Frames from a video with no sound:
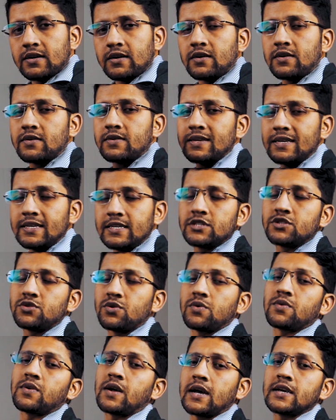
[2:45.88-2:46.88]
or east
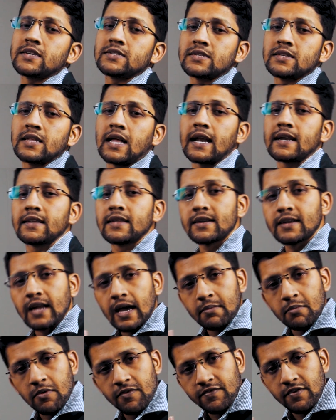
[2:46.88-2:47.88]
horizon at the
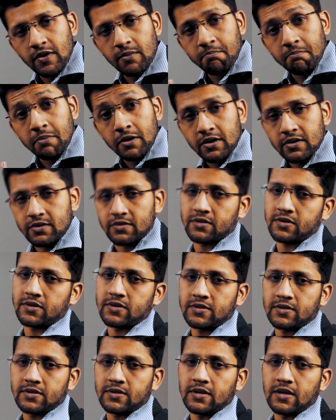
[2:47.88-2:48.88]
time of your
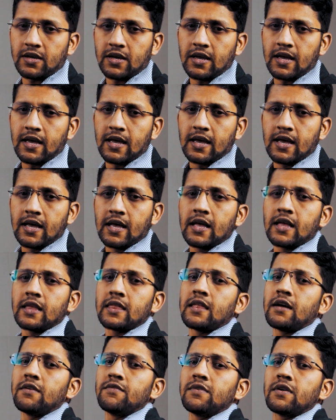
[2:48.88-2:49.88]
birth.
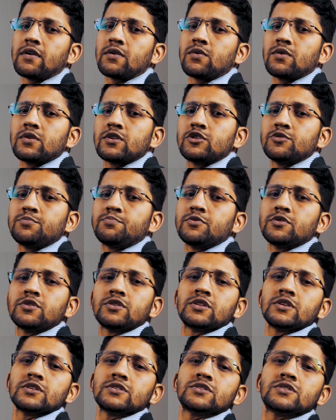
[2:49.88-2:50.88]
Now we are going to
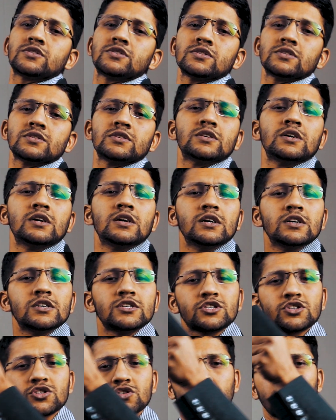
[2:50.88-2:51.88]
put this
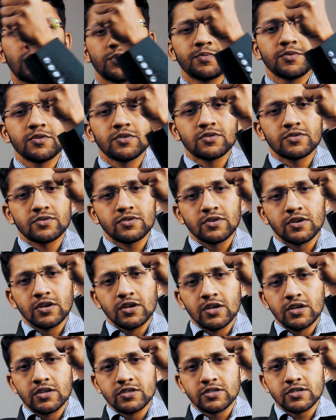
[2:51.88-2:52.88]
Scorpio
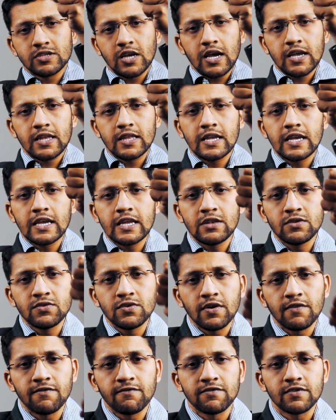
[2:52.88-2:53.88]
sign into
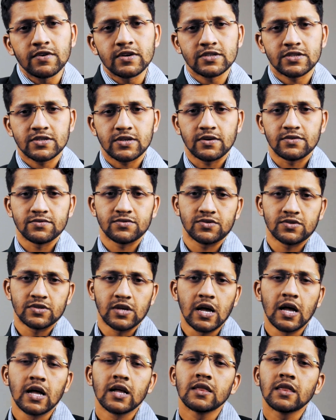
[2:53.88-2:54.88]
your first house.
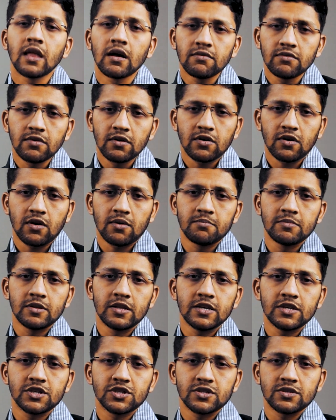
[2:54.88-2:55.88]
Now your
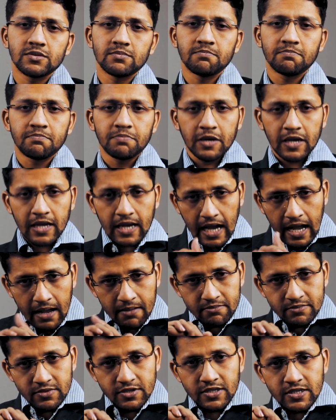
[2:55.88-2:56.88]
combination
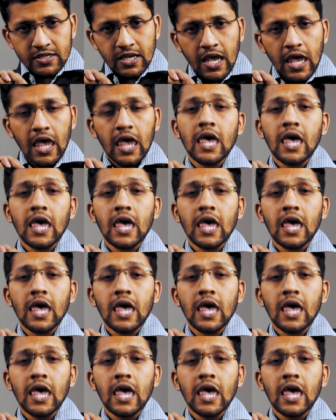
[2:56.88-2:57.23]
becomes